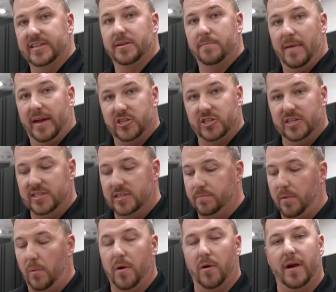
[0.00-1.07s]
and dimensions,
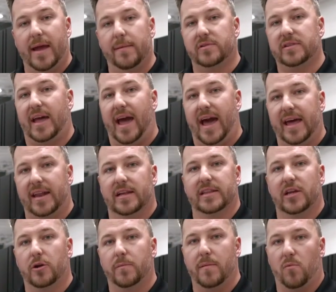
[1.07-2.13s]
but we were able to add a
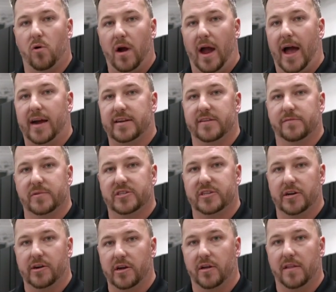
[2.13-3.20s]
little bit more active
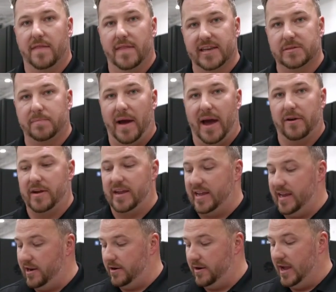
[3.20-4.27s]
material in this battery
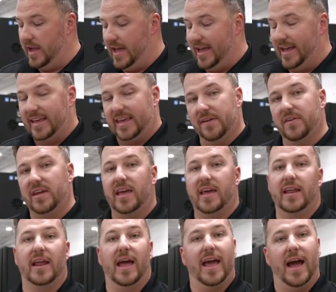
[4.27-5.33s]
here giving
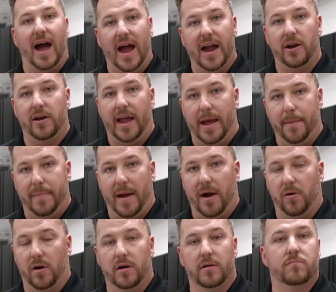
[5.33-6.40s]
it a higher amp
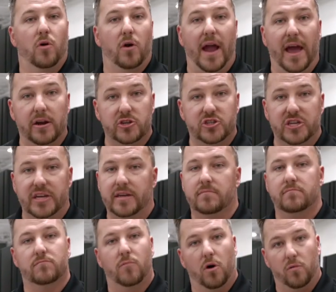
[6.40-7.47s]
hour, more energy,
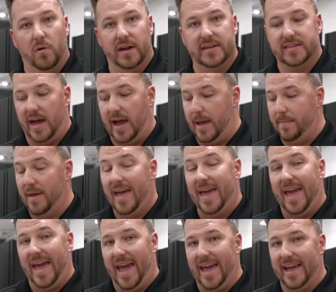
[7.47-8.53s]
more runtime,
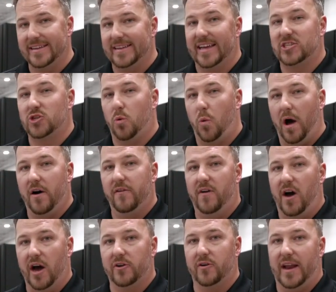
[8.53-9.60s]
and a
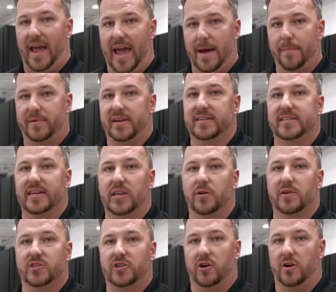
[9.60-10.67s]
1200 amp
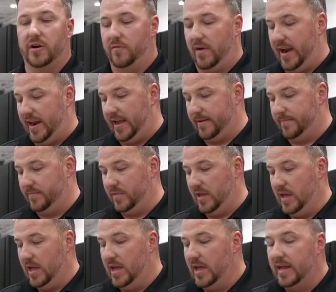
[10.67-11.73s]
continuous current rating.
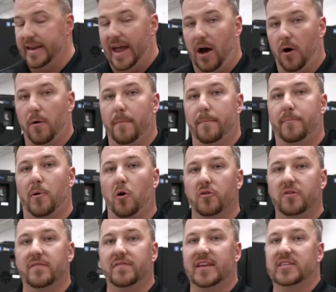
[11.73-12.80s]
Now,
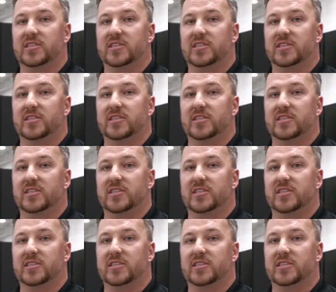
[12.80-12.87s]
both of